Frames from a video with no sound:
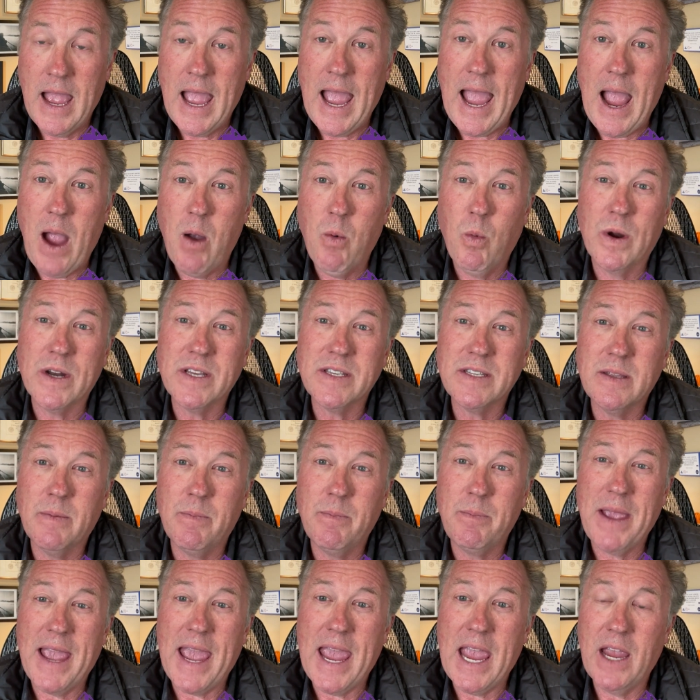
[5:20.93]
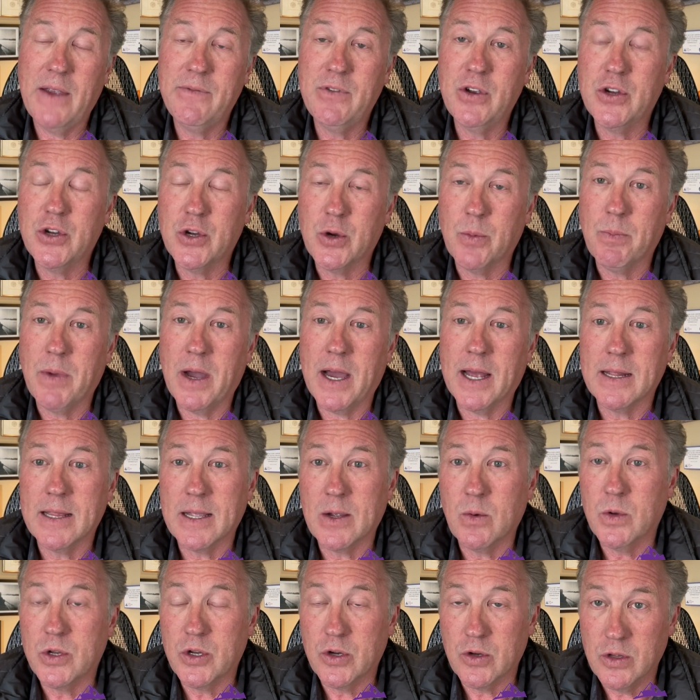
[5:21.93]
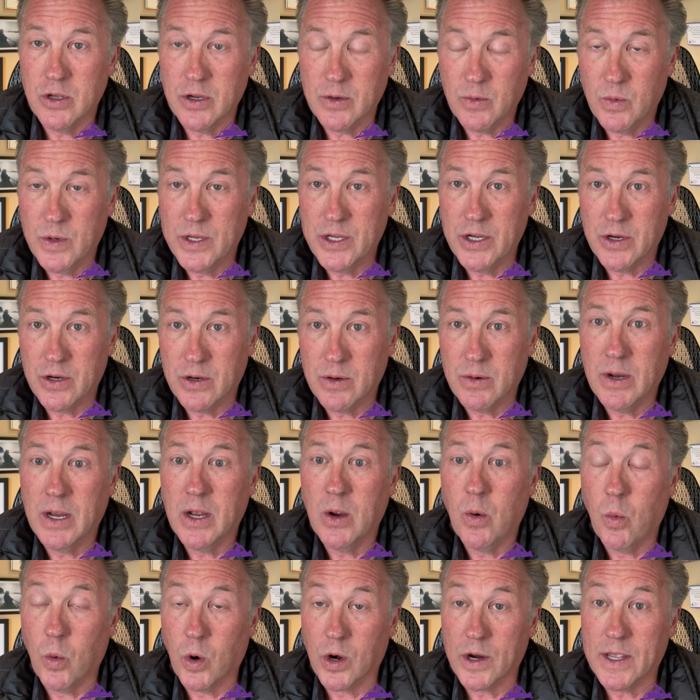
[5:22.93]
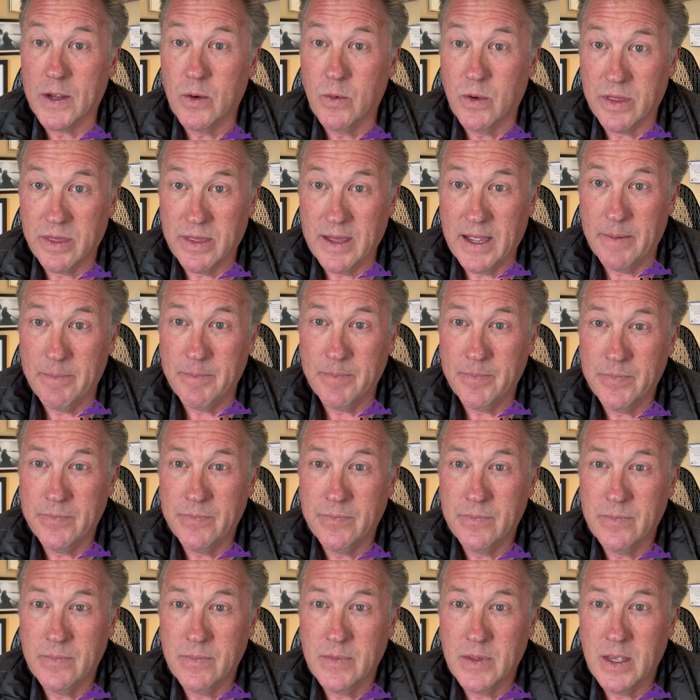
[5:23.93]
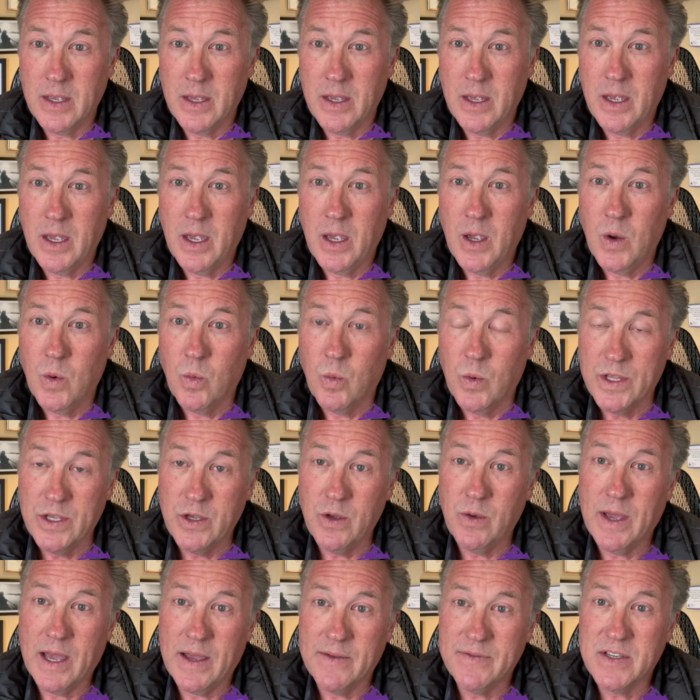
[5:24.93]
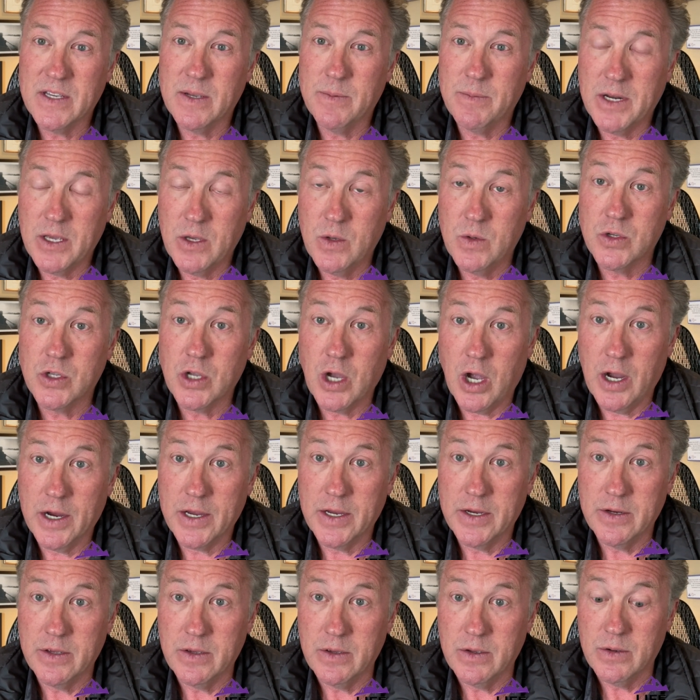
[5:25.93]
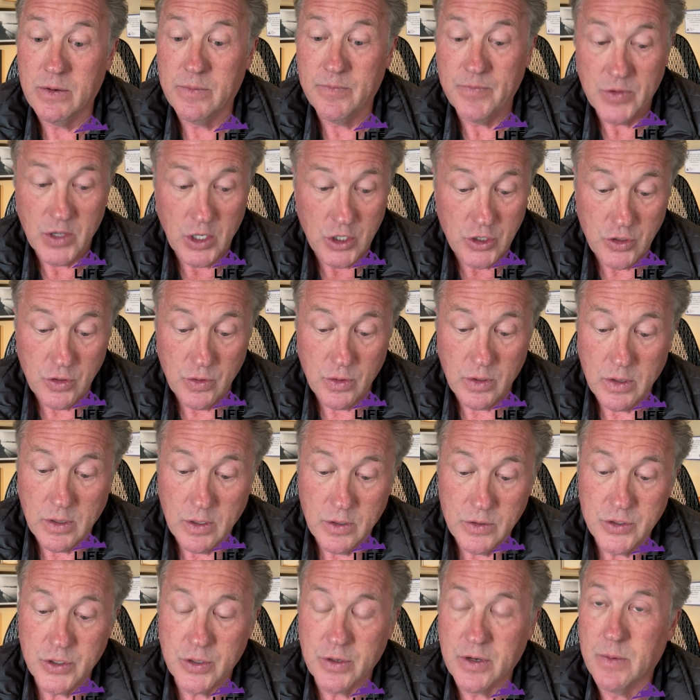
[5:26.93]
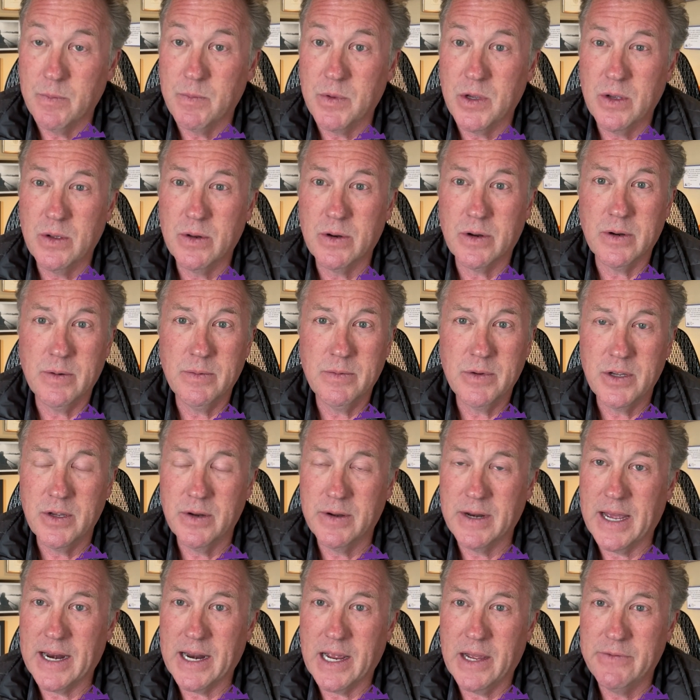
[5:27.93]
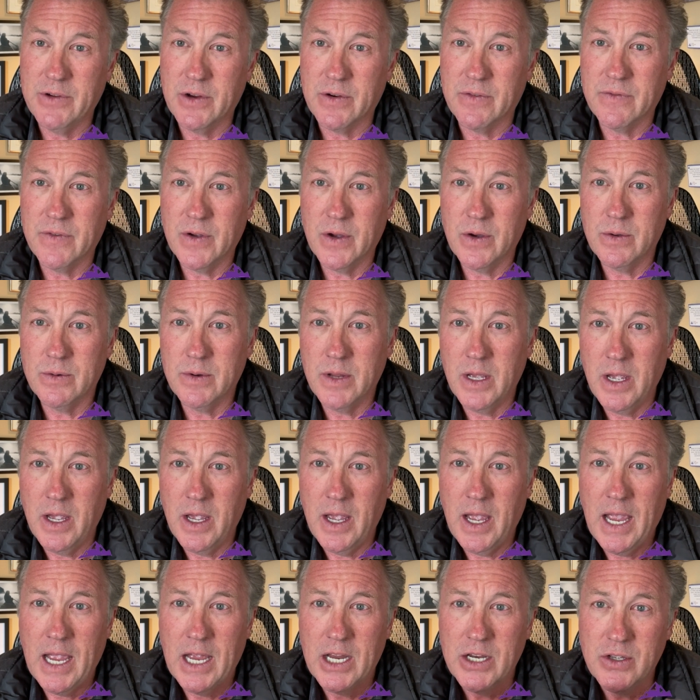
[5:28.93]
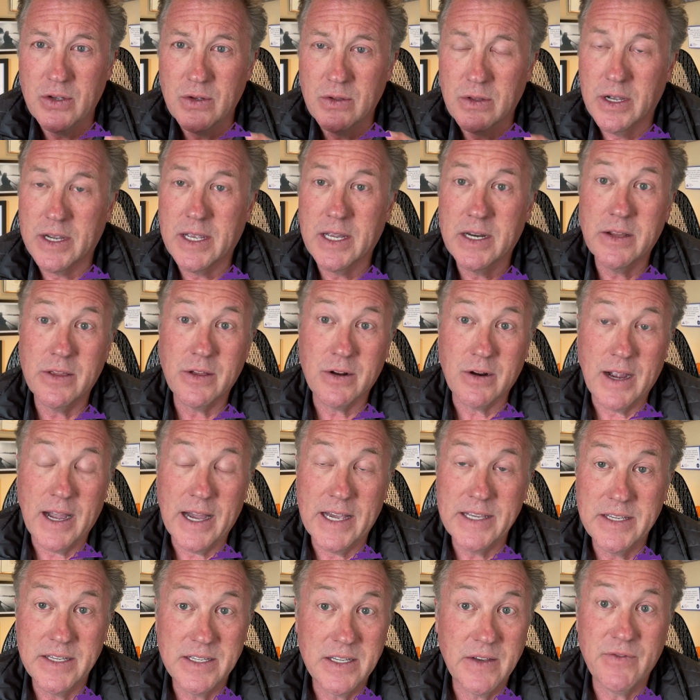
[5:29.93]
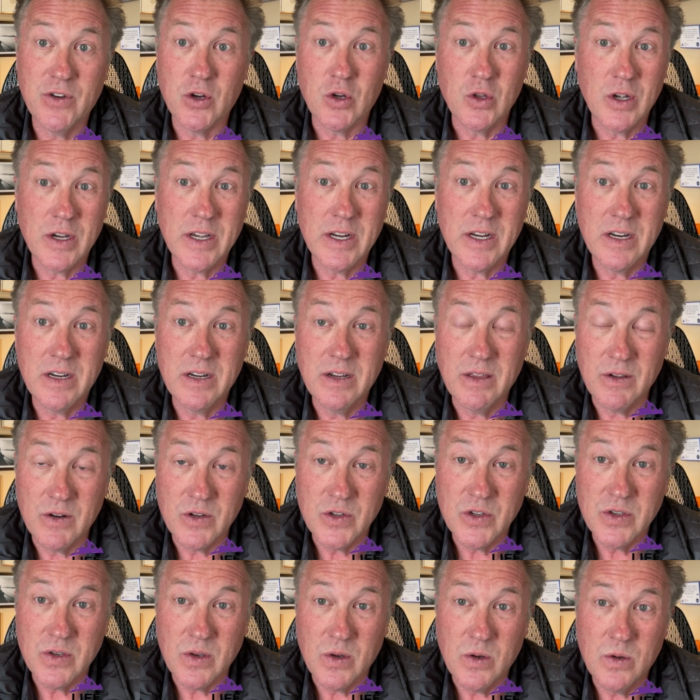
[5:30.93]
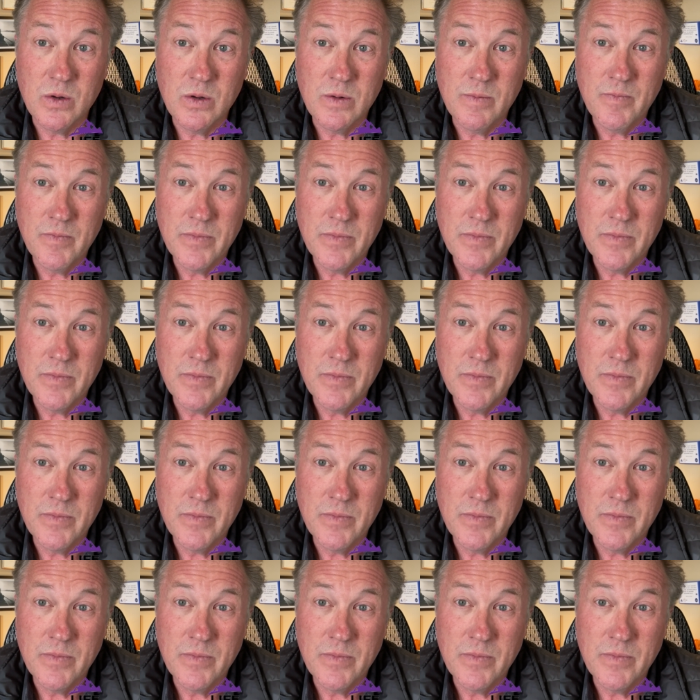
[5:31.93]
What is the behavior you're modeling when you're working with them? When you have somebody who's talking to you, do you close your computer? Do you not have your phone? Do you look into their eyes as if you're looking into their soul?